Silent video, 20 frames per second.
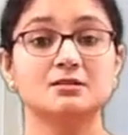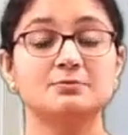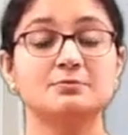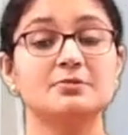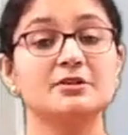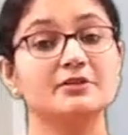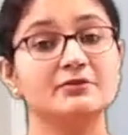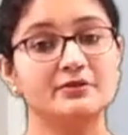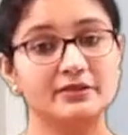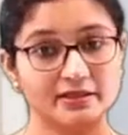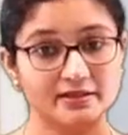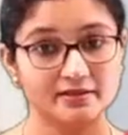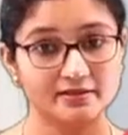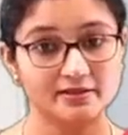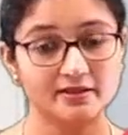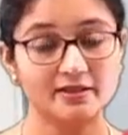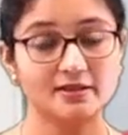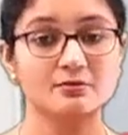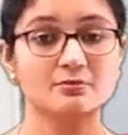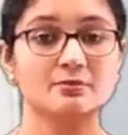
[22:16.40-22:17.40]

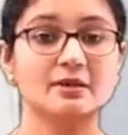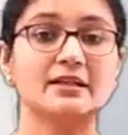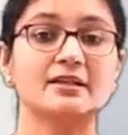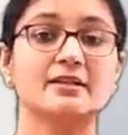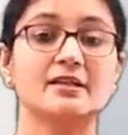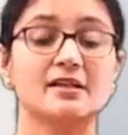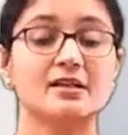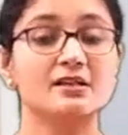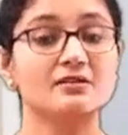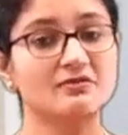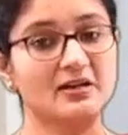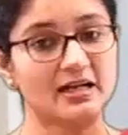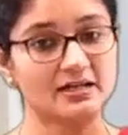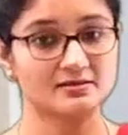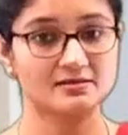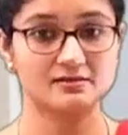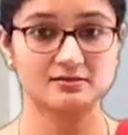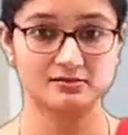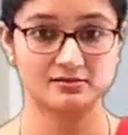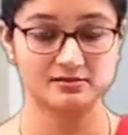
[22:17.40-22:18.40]
prevented by taking
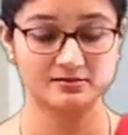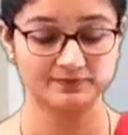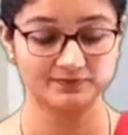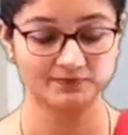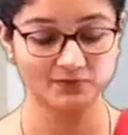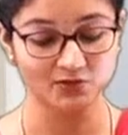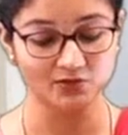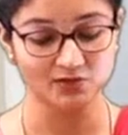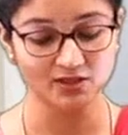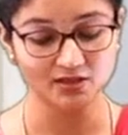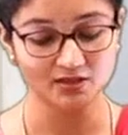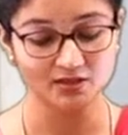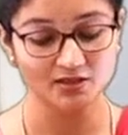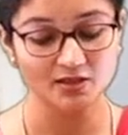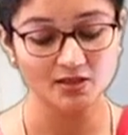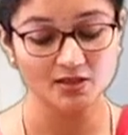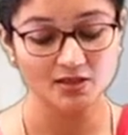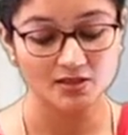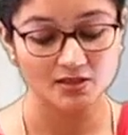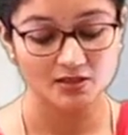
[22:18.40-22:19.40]
vaccines. Okay,
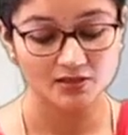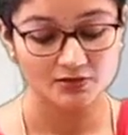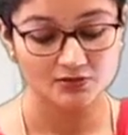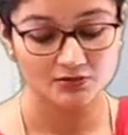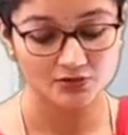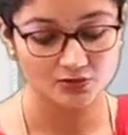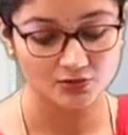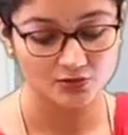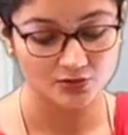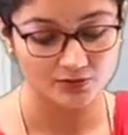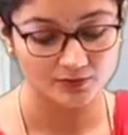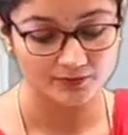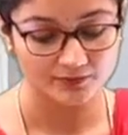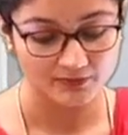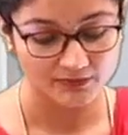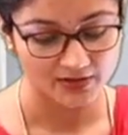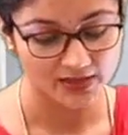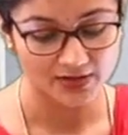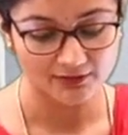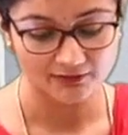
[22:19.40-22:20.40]

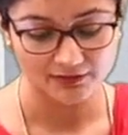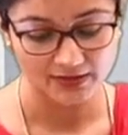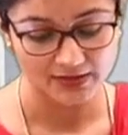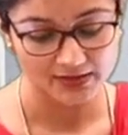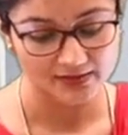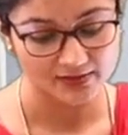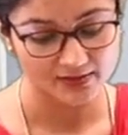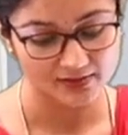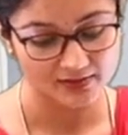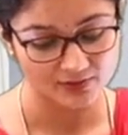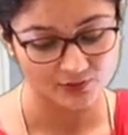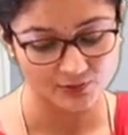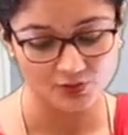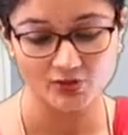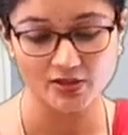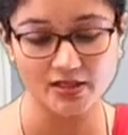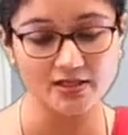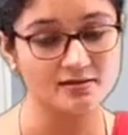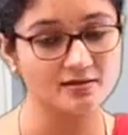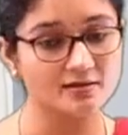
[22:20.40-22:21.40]
so yeah, first is
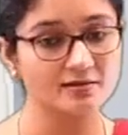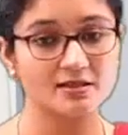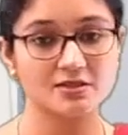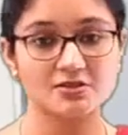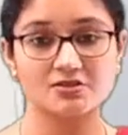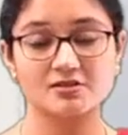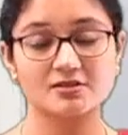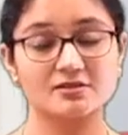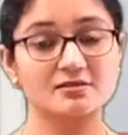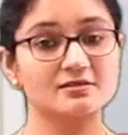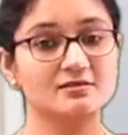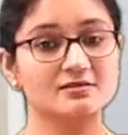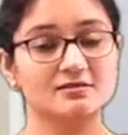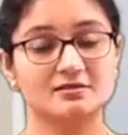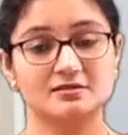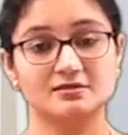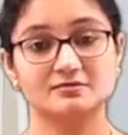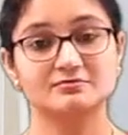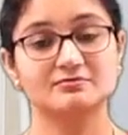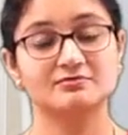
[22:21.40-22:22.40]
smoking cessation is
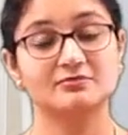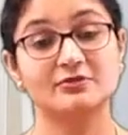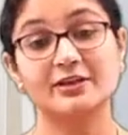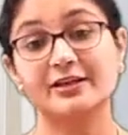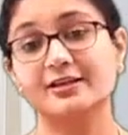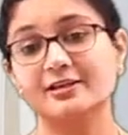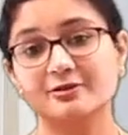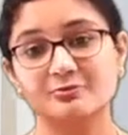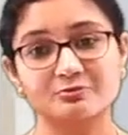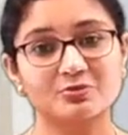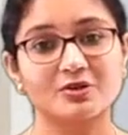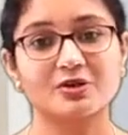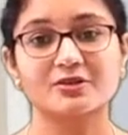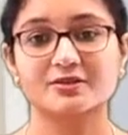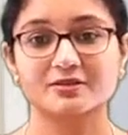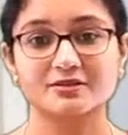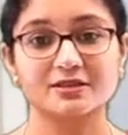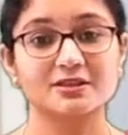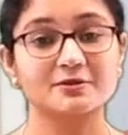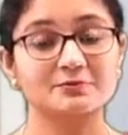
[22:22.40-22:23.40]
very
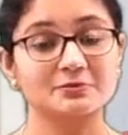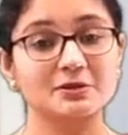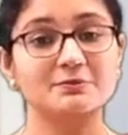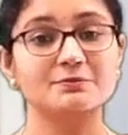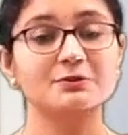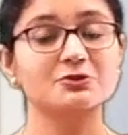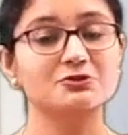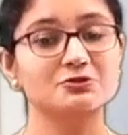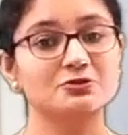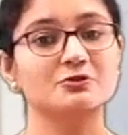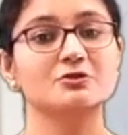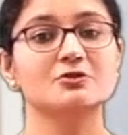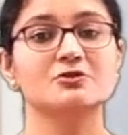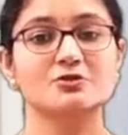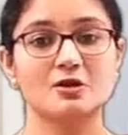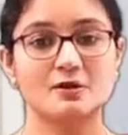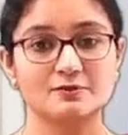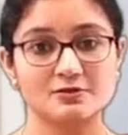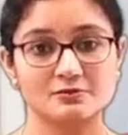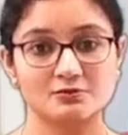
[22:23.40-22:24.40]
important, that the people should
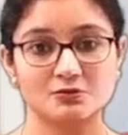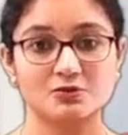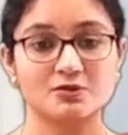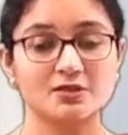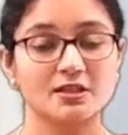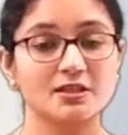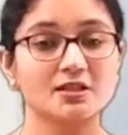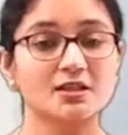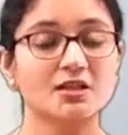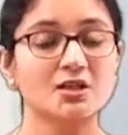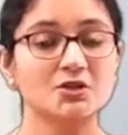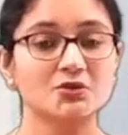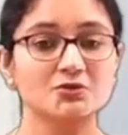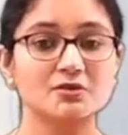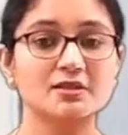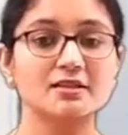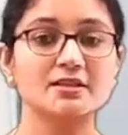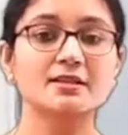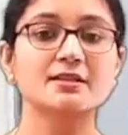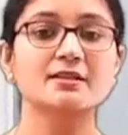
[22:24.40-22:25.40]
stop smoking so
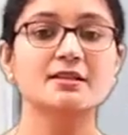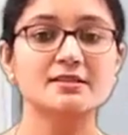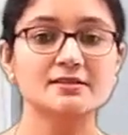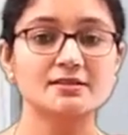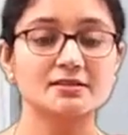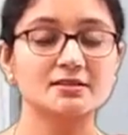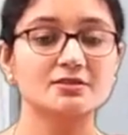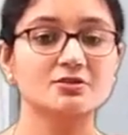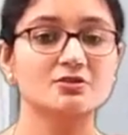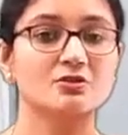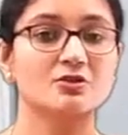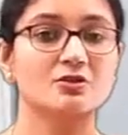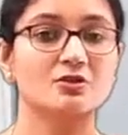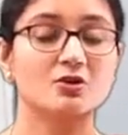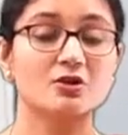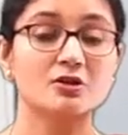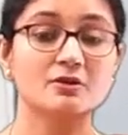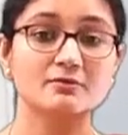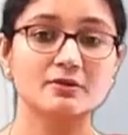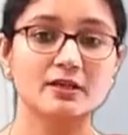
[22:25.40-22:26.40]
that he doesn't
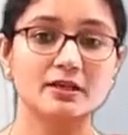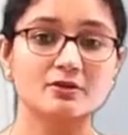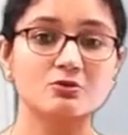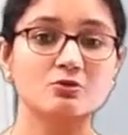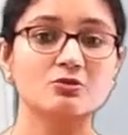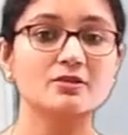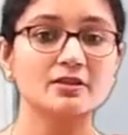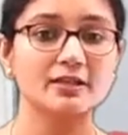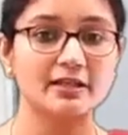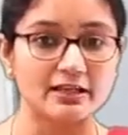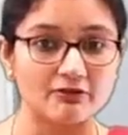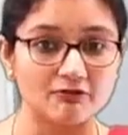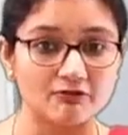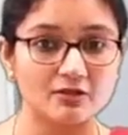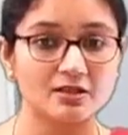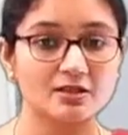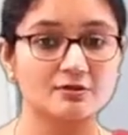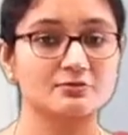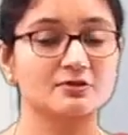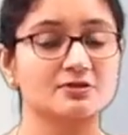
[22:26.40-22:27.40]
or they don't
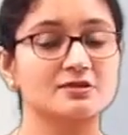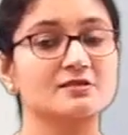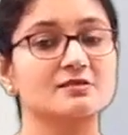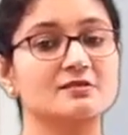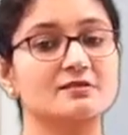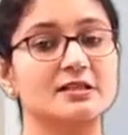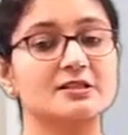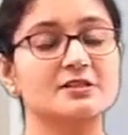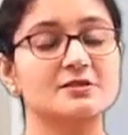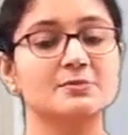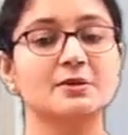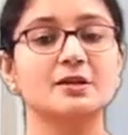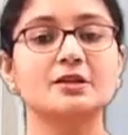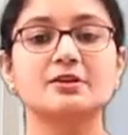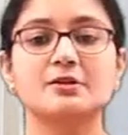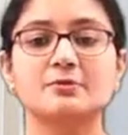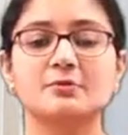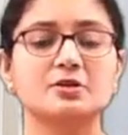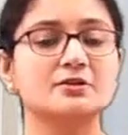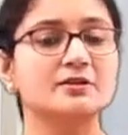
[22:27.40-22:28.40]
develop this
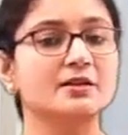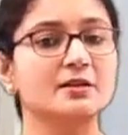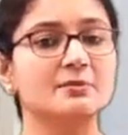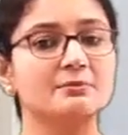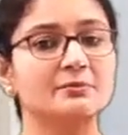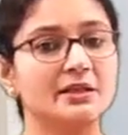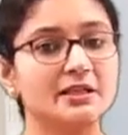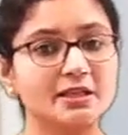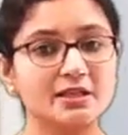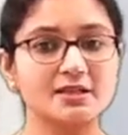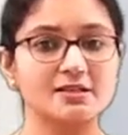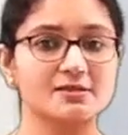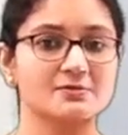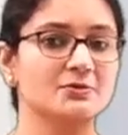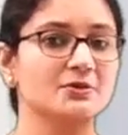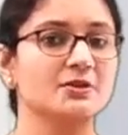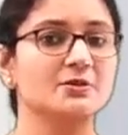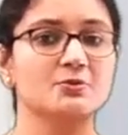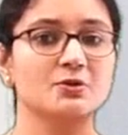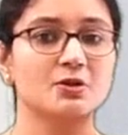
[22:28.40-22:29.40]
respiratory problem. There are many
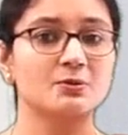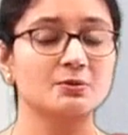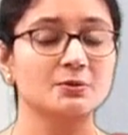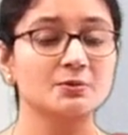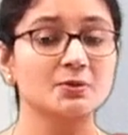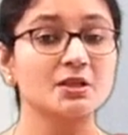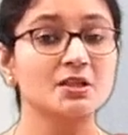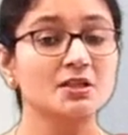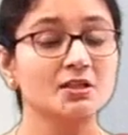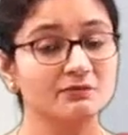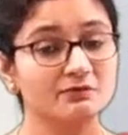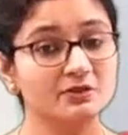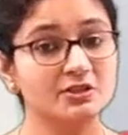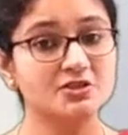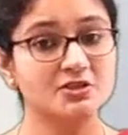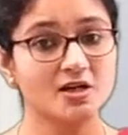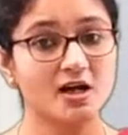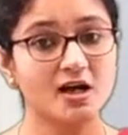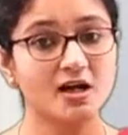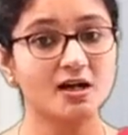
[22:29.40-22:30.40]
respiratory problems
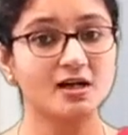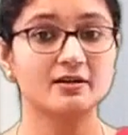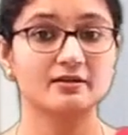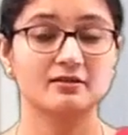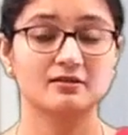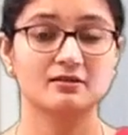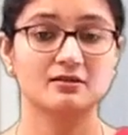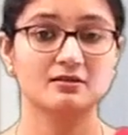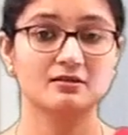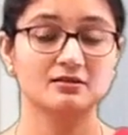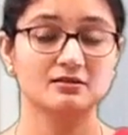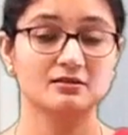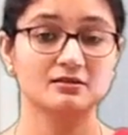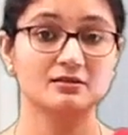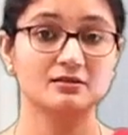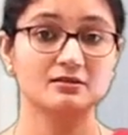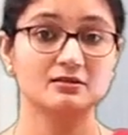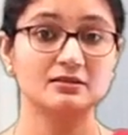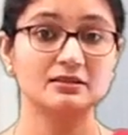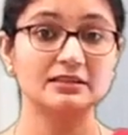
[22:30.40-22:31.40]
which are
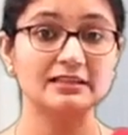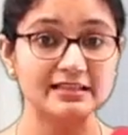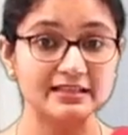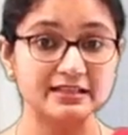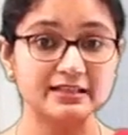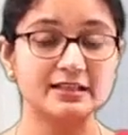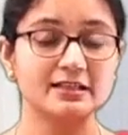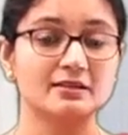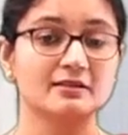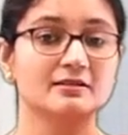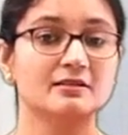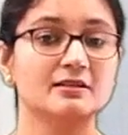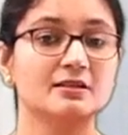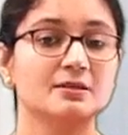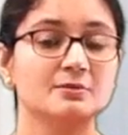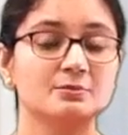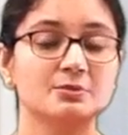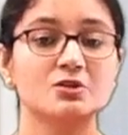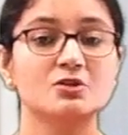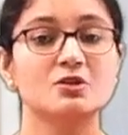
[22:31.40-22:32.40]
leading
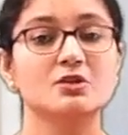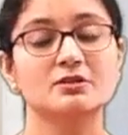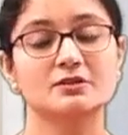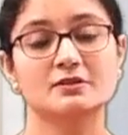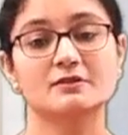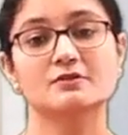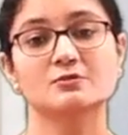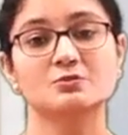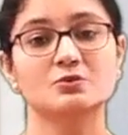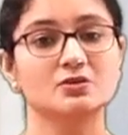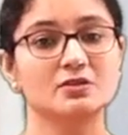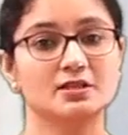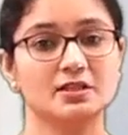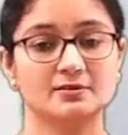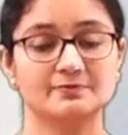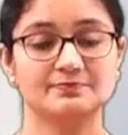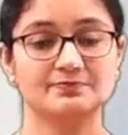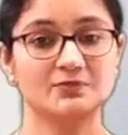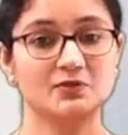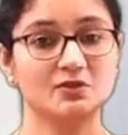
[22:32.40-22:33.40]
because of smoking.
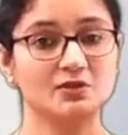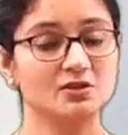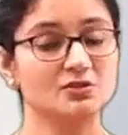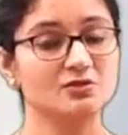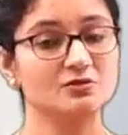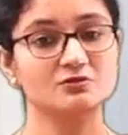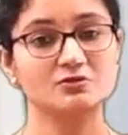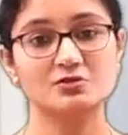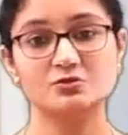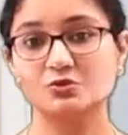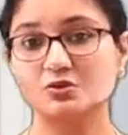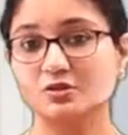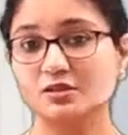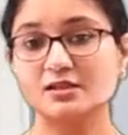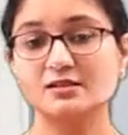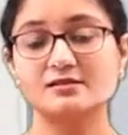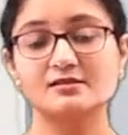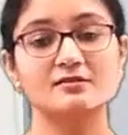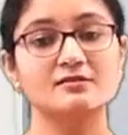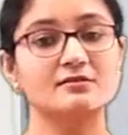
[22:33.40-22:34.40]
Okay, so
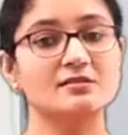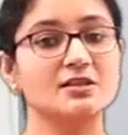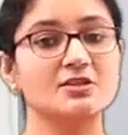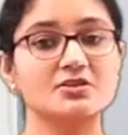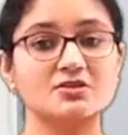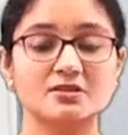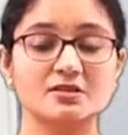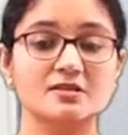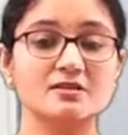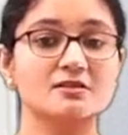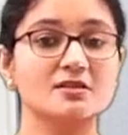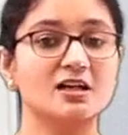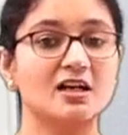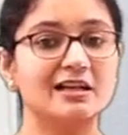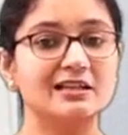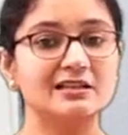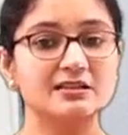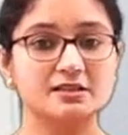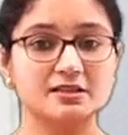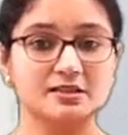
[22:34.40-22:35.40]
smoking cessation is the
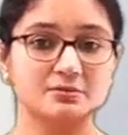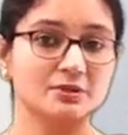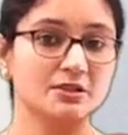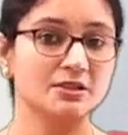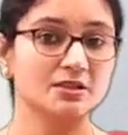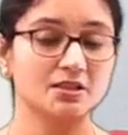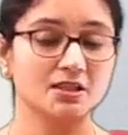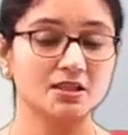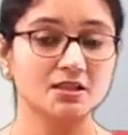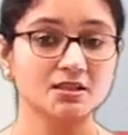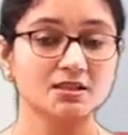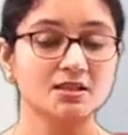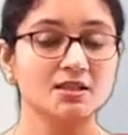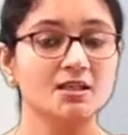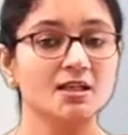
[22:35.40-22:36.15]
ultimate thing.